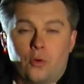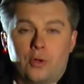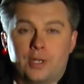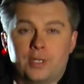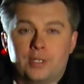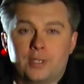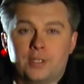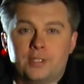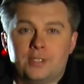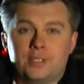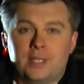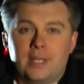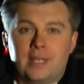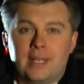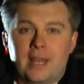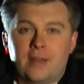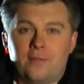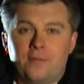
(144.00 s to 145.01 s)
According to the
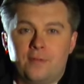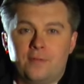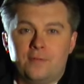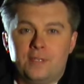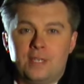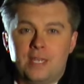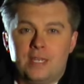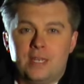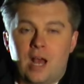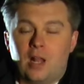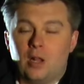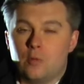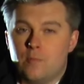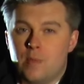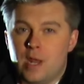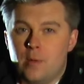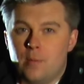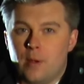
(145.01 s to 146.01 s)
city, that
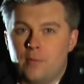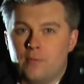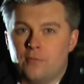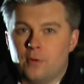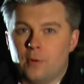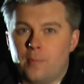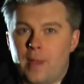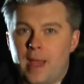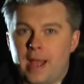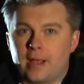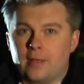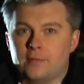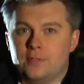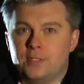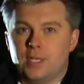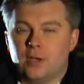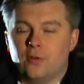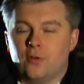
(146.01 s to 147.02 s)
$15 minimum for a
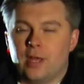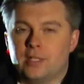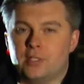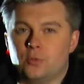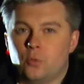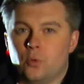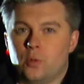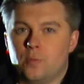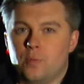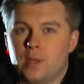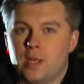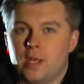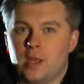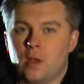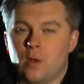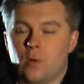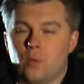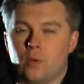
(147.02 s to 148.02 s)
pack of cigarettes would
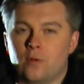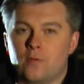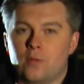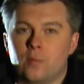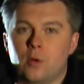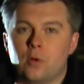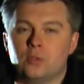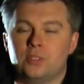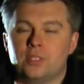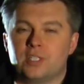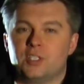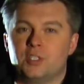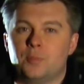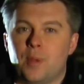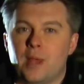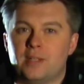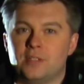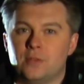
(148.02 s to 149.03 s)
be one of the most
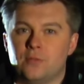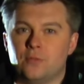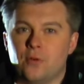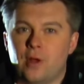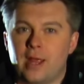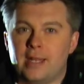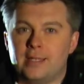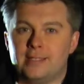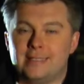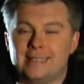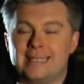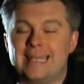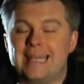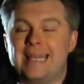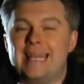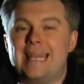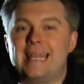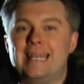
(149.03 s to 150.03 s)
expensive
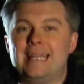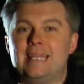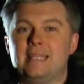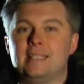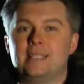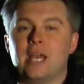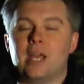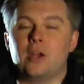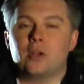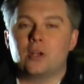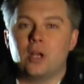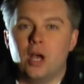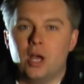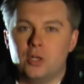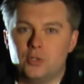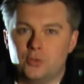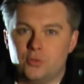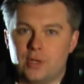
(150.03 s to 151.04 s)
rates in the entire
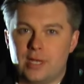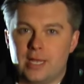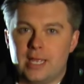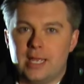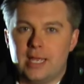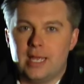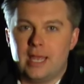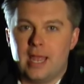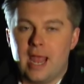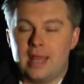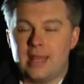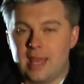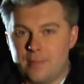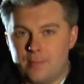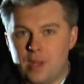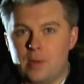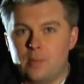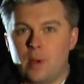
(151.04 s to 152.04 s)
country
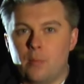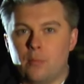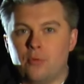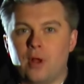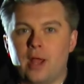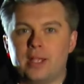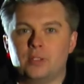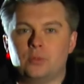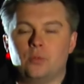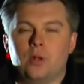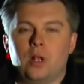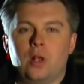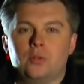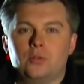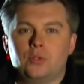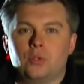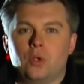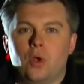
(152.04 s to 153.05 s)
and that minimum price would
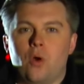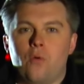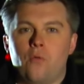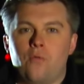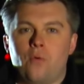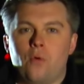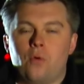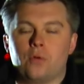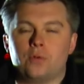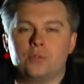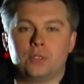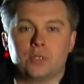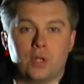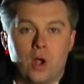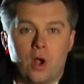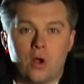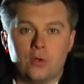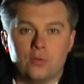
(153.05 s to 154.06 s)
also go for
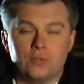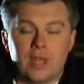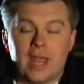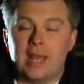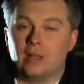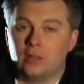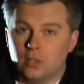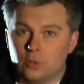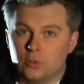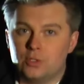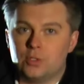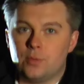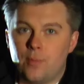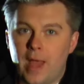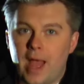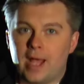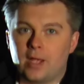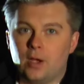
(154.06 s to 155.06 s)
cigars and loose
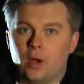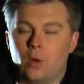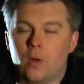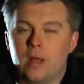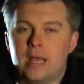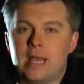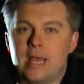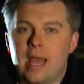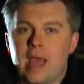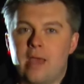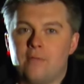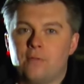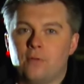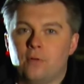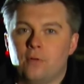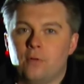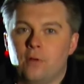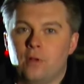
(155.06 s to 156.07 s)
tobacco.
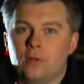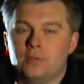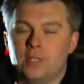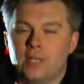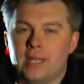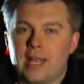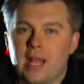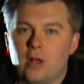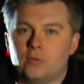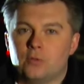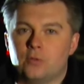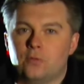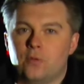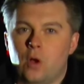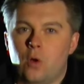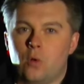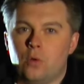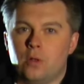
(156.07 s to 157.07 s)
A full city
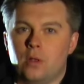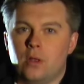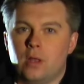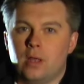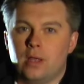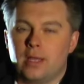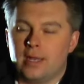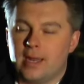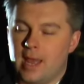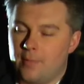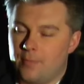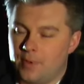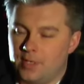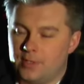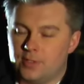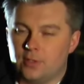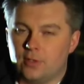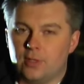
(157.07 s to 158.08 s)
council vote can
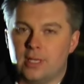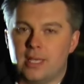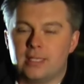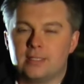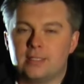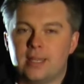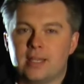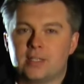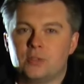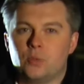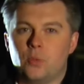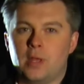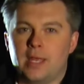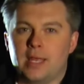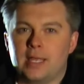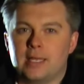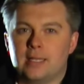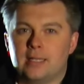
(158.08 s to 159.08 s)
happen as early as next
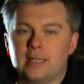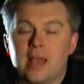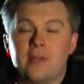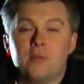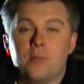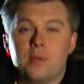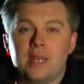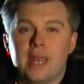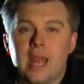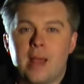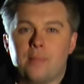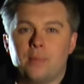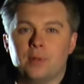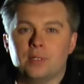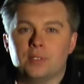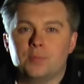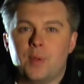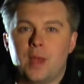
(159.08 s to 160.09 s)
week. Live in
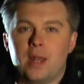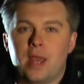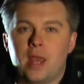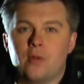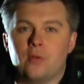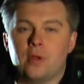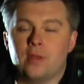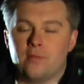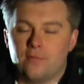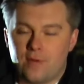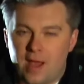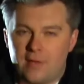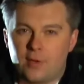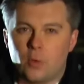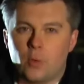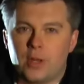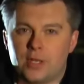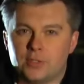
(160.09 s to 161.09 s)
Minneapolis, Ben Henry,
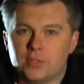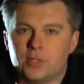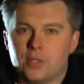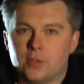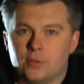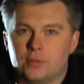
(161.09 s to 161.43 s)
5 Eyewitness